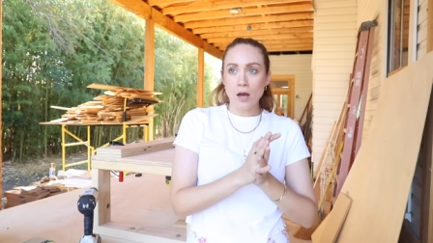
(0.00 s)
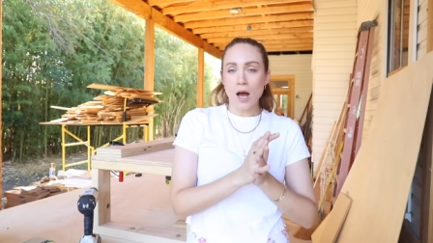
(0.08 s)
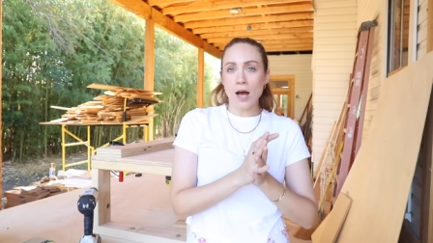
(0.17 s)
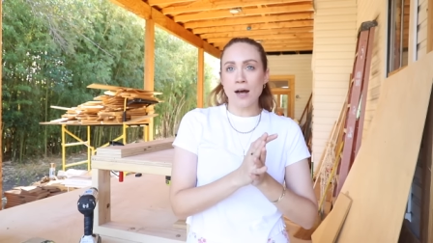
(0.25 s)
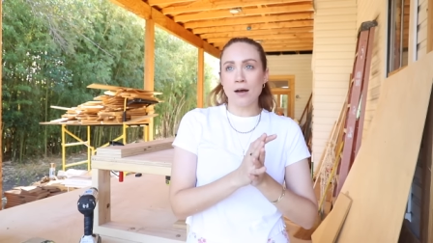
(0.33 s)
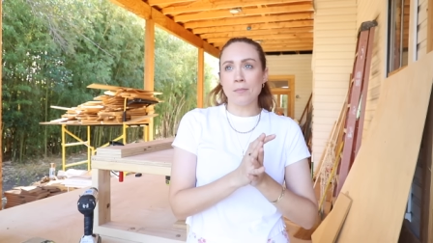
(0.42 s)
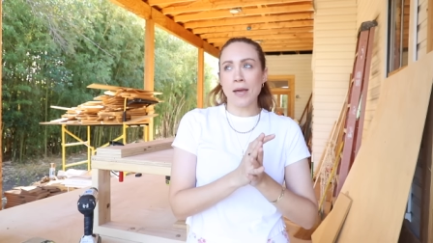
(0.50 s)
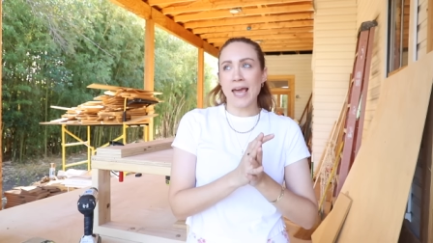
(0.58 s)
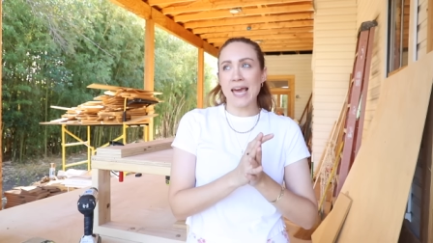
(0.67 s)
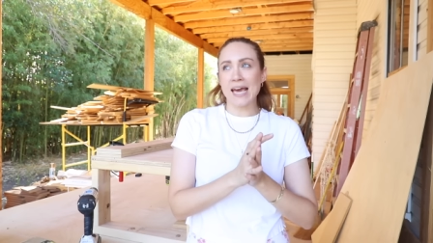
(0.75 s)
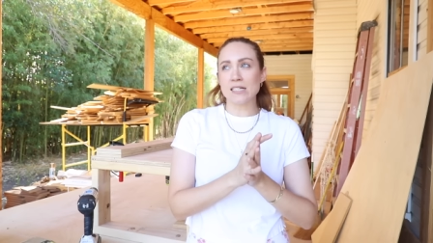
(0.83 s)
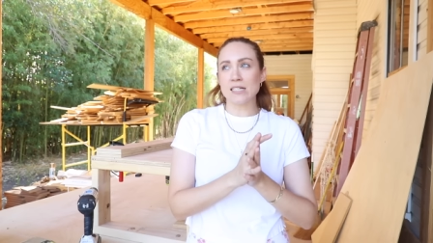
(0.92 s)
Um,
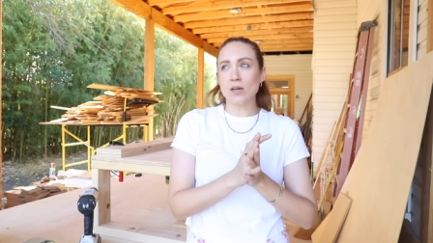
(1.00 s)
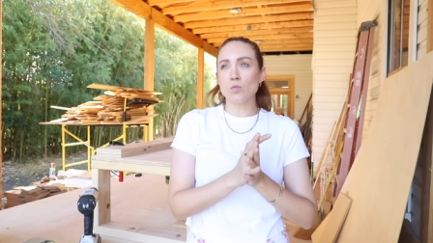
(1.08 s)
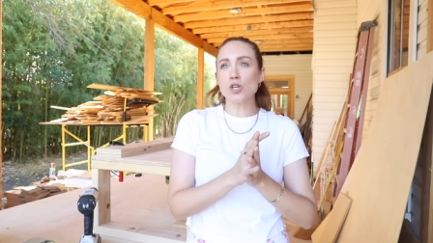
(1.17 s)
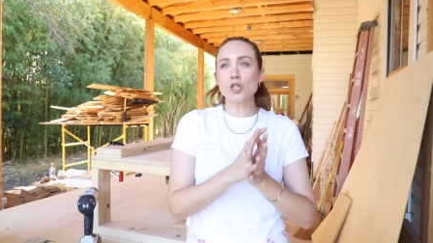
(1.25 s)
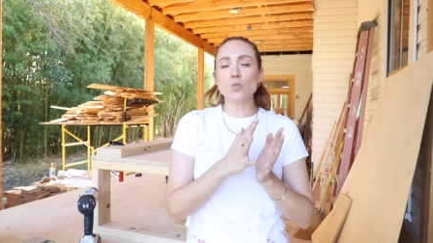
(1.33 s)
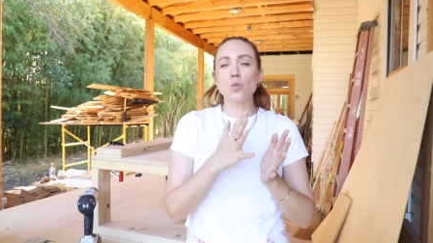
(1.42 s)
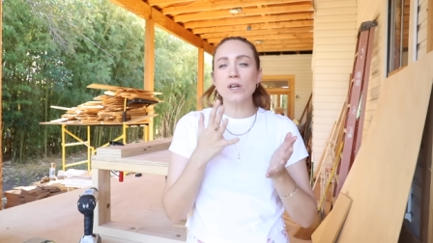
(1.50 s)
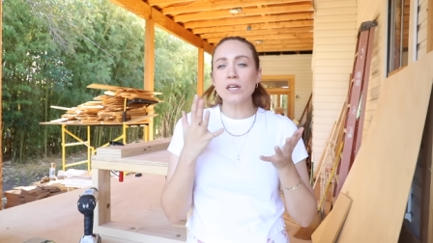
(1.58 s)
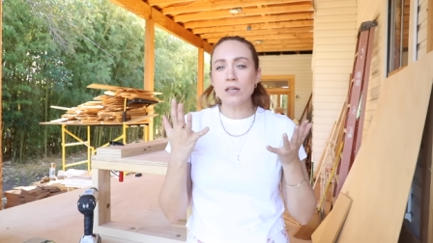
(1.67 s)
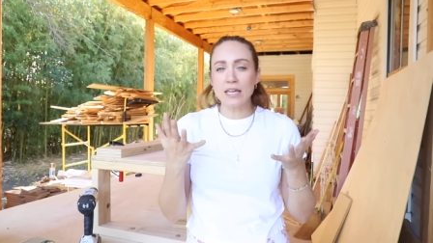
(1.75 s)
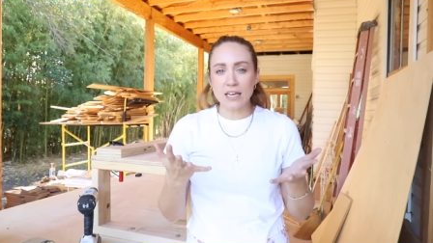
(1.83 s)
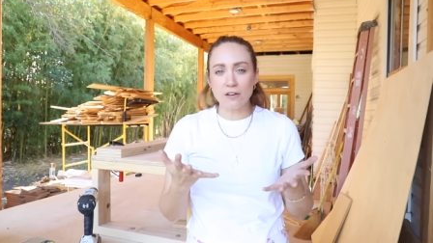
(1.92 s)
and it just
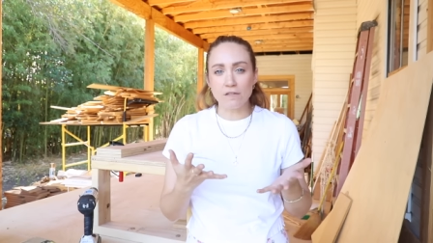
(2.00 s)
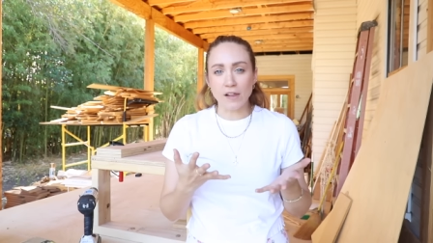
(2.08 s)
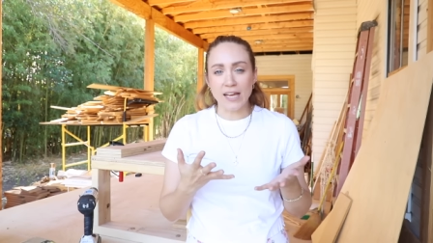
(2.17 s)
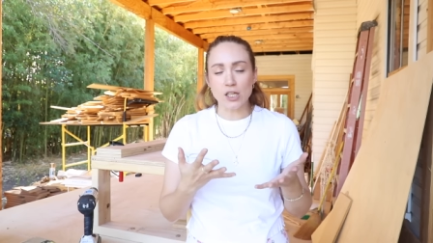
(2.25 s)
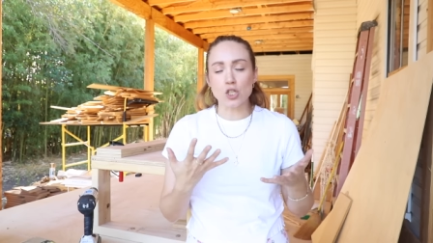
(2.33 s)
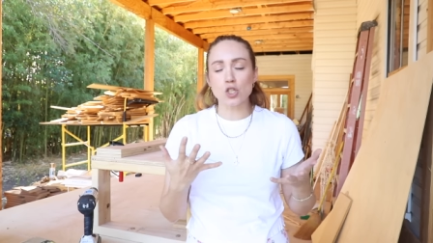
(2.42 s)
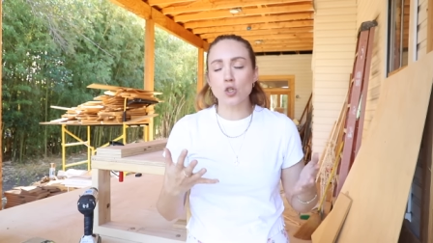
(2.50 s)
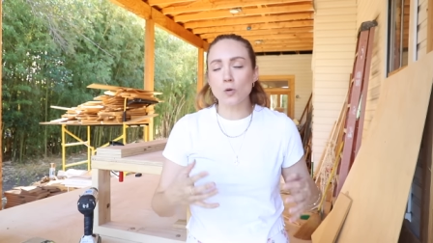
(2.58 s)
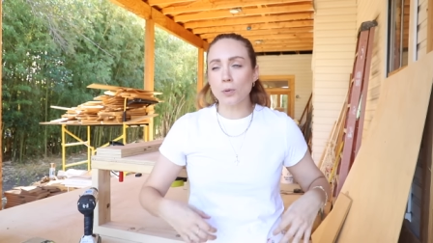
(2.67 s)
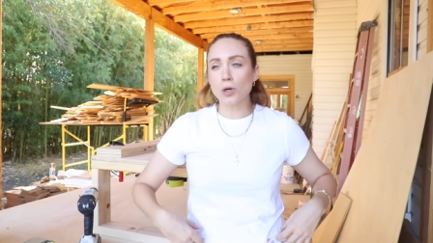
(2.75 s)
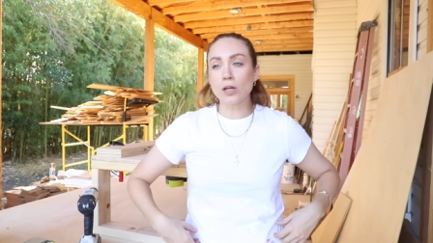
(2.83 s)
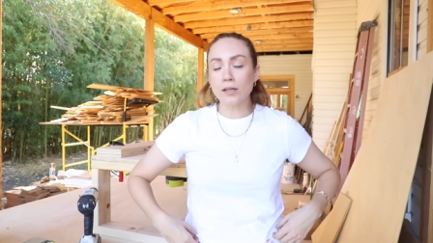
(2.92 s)
wouldn't give like a
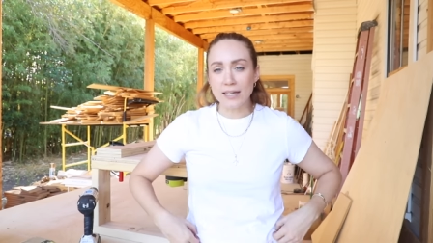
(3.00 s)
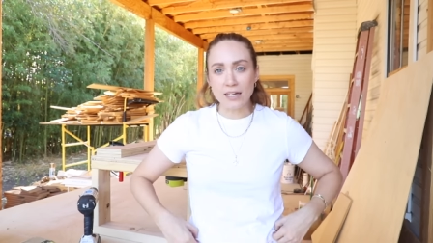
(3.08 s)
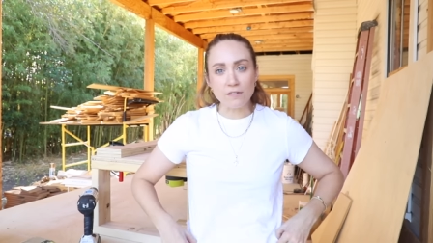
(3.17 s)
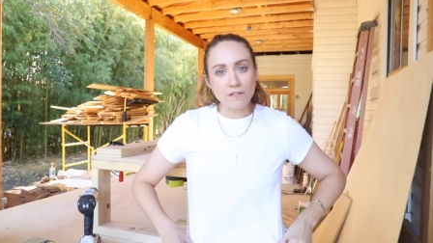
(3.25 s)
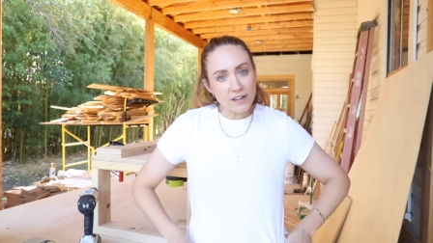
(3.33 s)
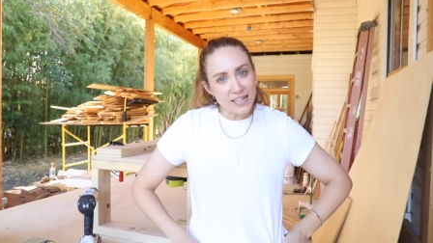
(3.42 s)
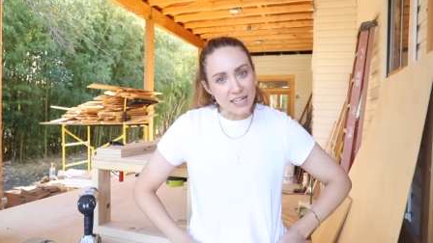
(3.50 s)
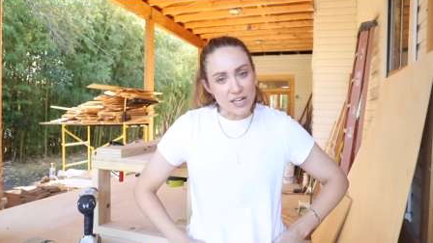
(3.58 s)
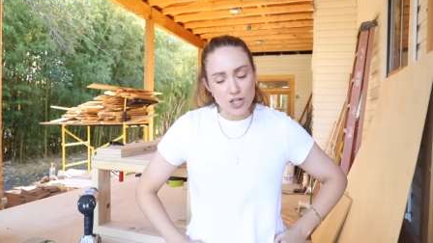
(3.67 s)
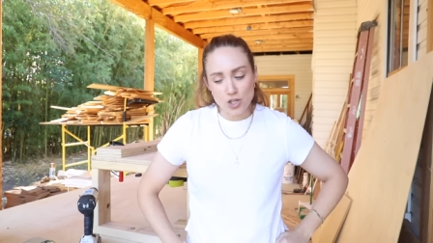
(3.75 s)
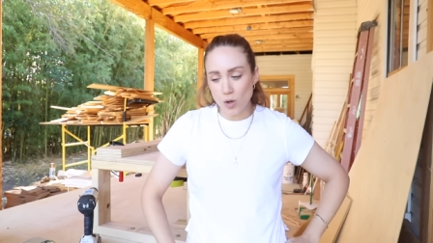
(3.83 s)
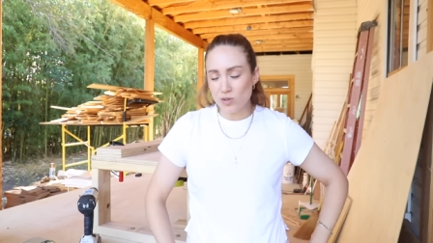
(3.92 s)
super clean
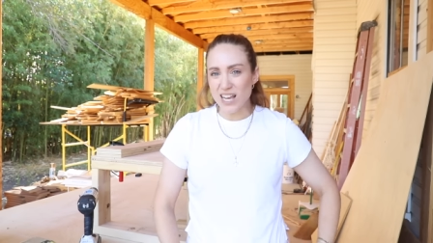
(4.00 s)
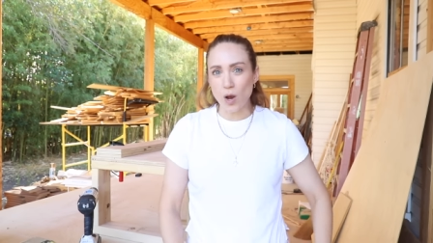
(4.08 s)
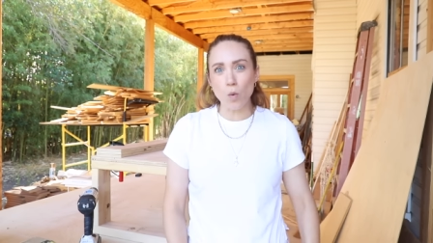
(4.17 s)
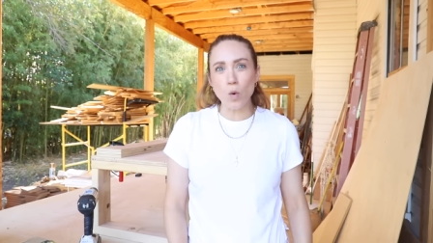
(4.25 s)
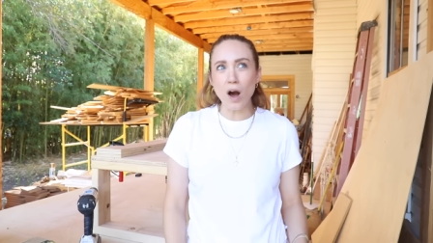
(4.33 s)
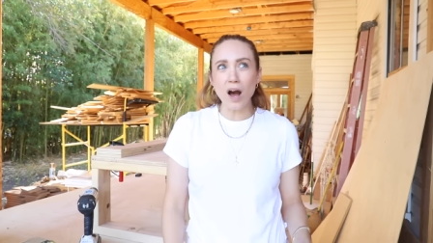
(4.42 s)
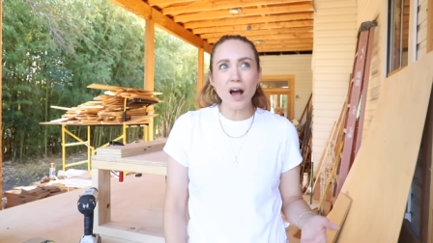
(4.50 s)
finish. So I was like, well,